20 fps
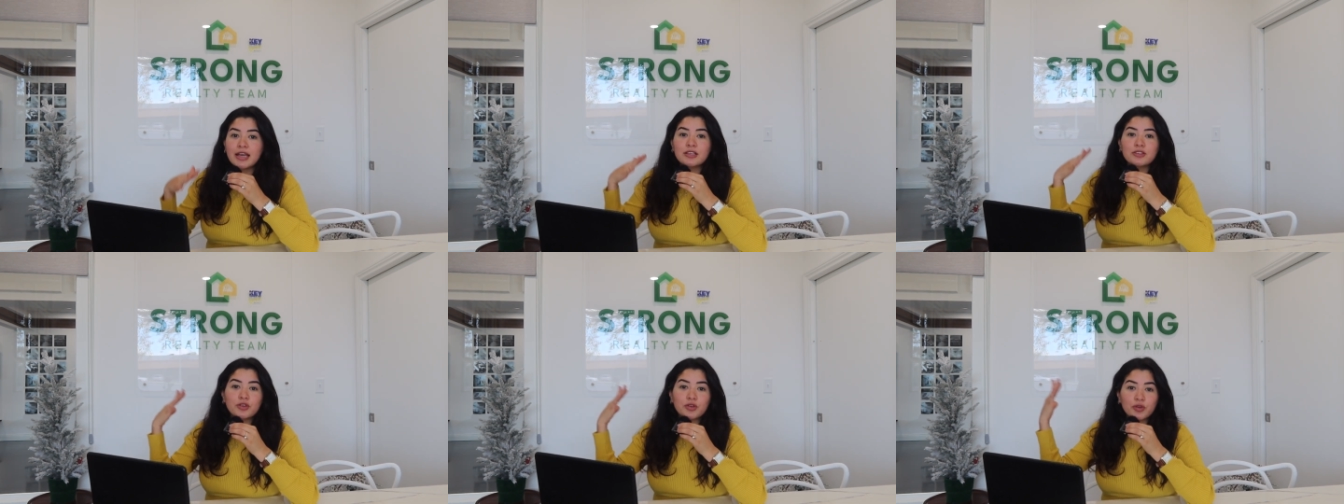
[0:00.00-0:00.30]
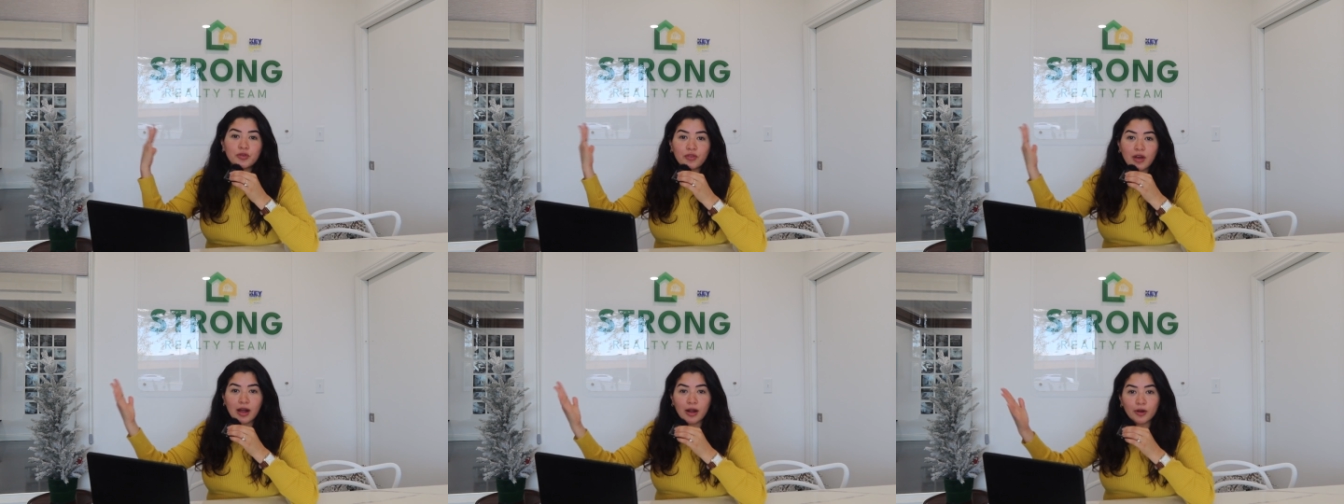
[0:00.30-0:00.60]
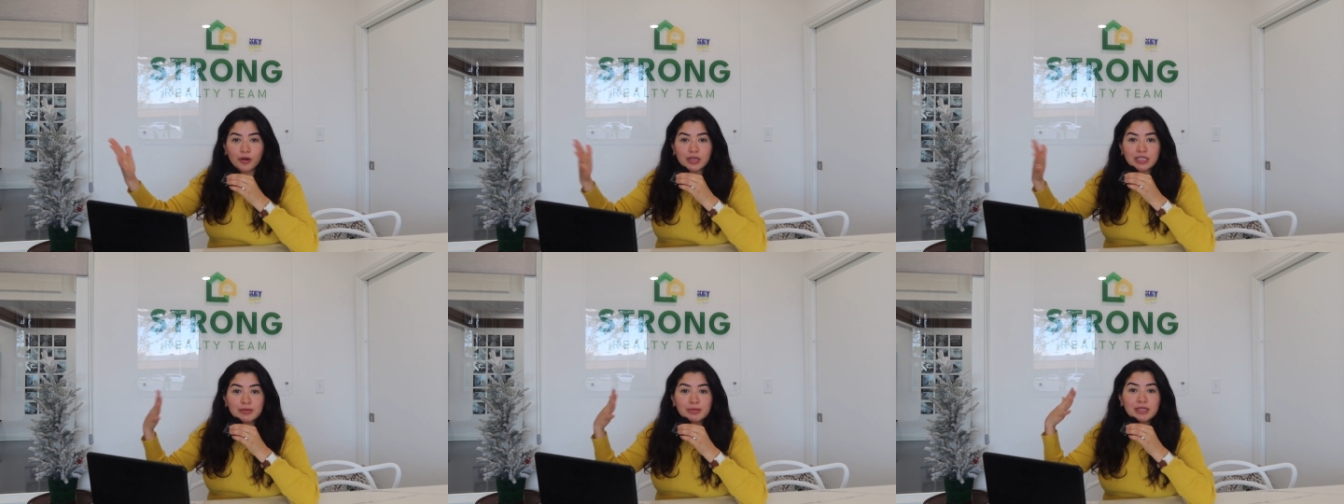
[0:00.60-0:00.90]
So you've got
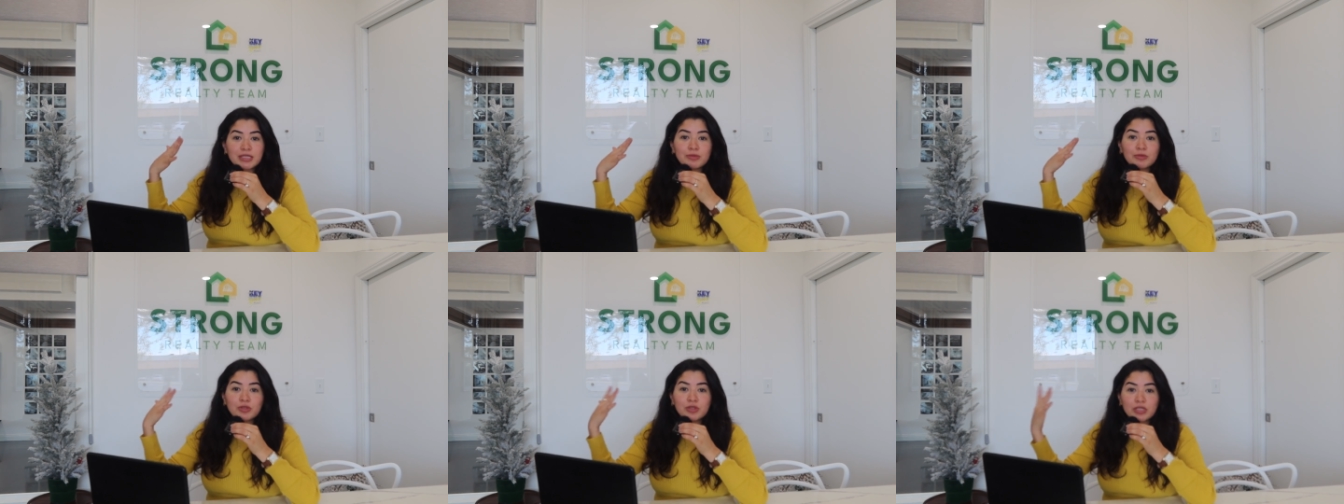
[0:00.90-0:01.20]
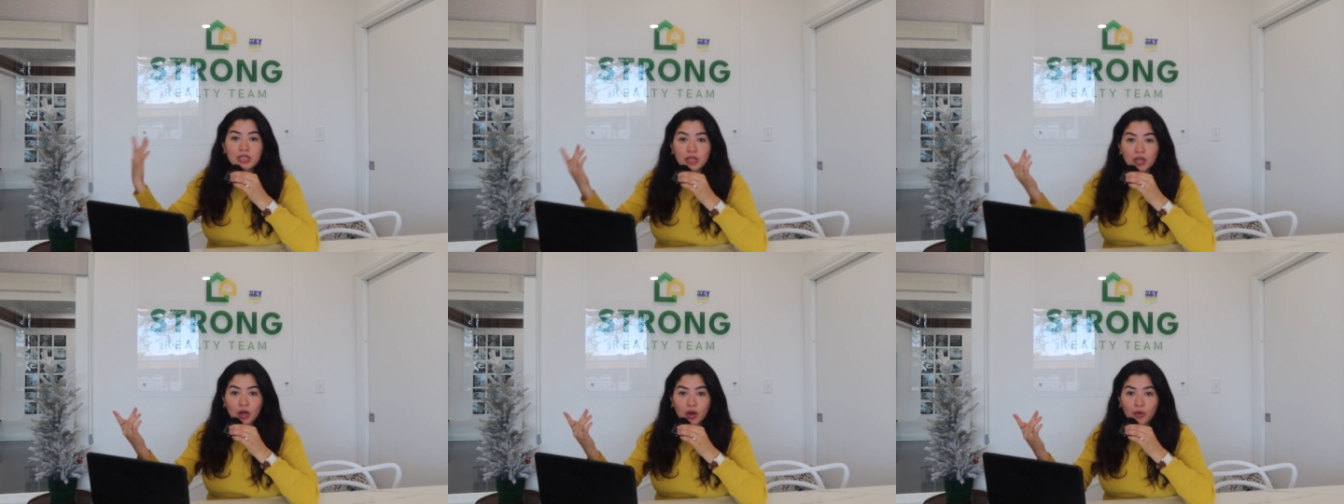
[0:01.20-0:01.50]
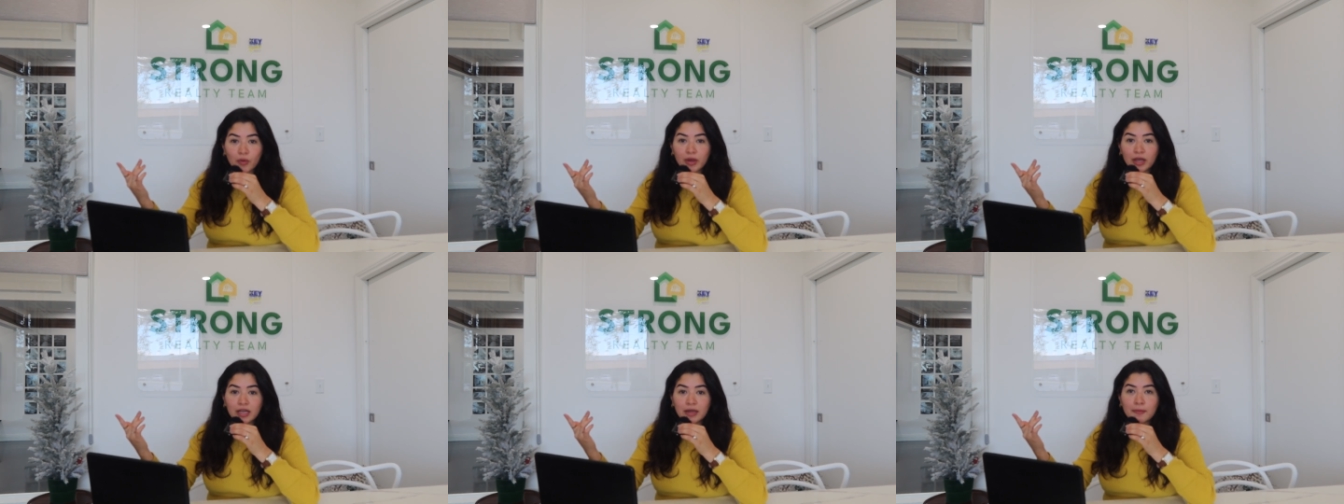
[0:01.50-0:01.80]
Christmas music
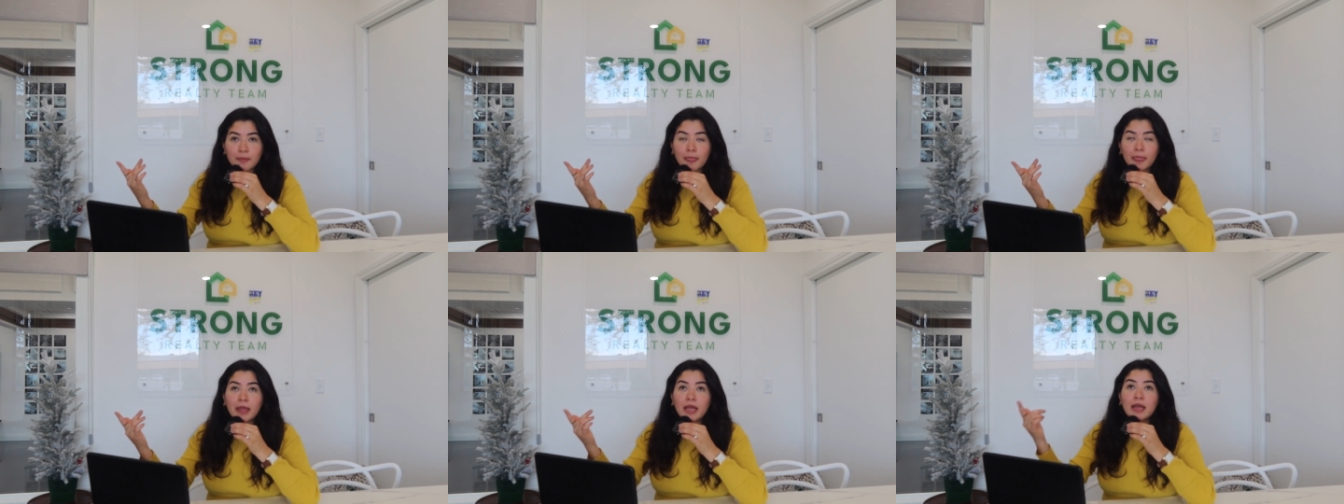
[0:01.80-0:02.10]
going